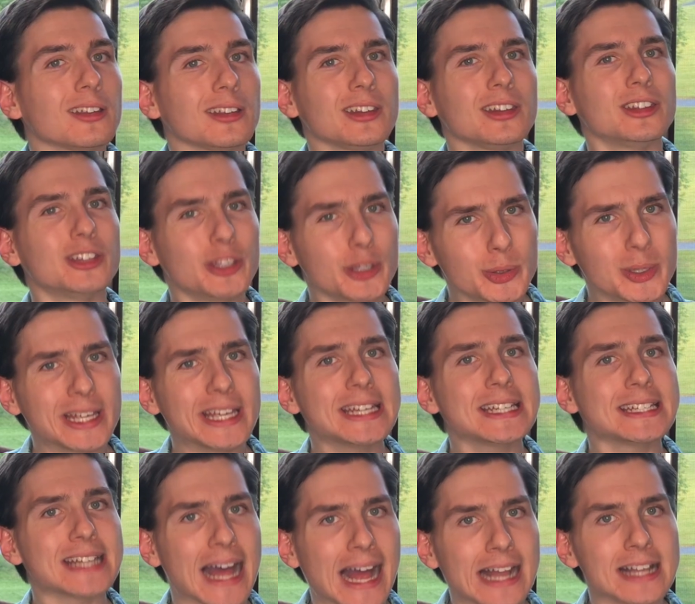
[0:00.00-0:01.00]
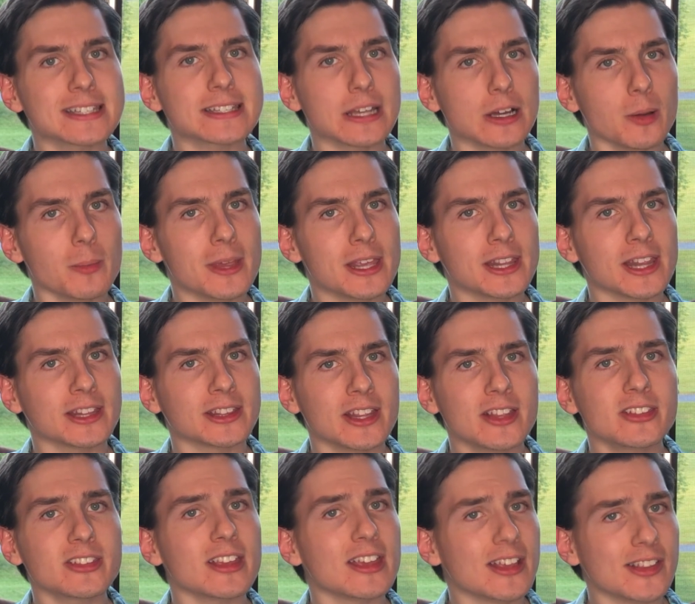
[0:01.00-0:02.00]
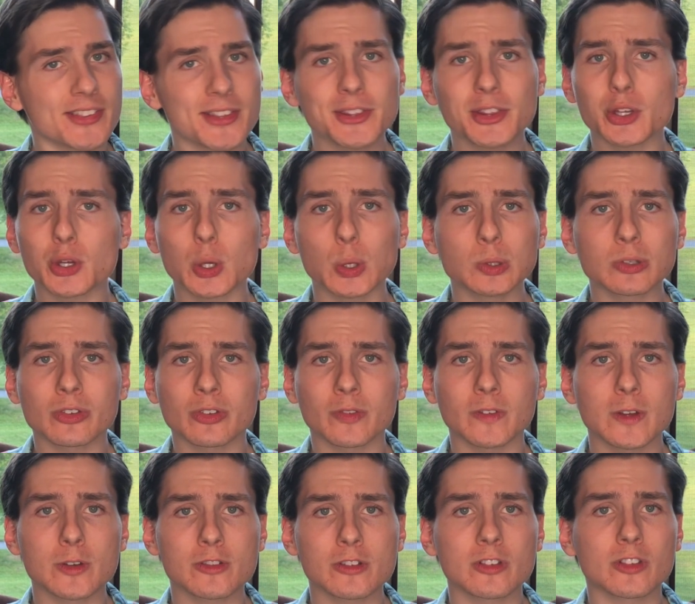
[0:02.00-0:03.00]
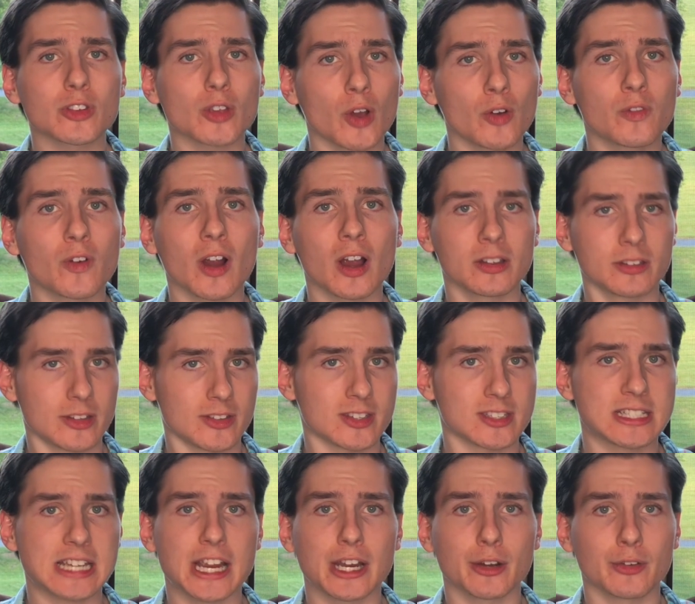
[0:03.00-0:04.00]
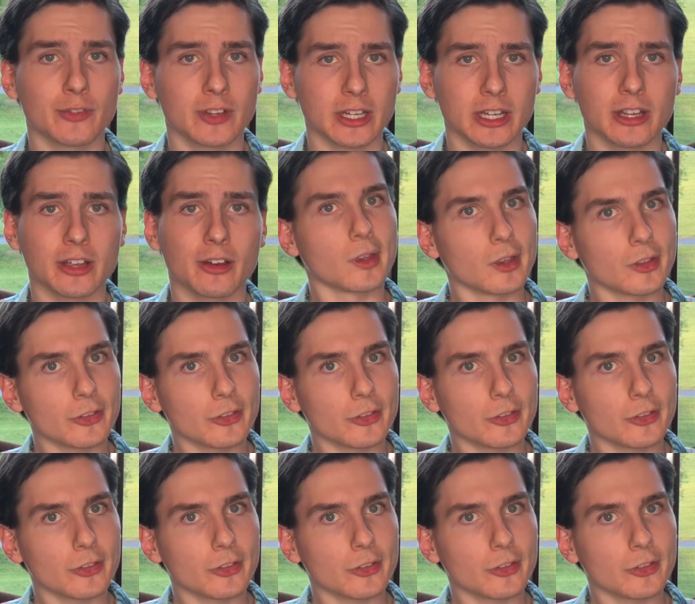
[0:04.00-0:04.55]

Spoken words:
You cannot tell me that this isn't the coolest fusion so far in this entire video.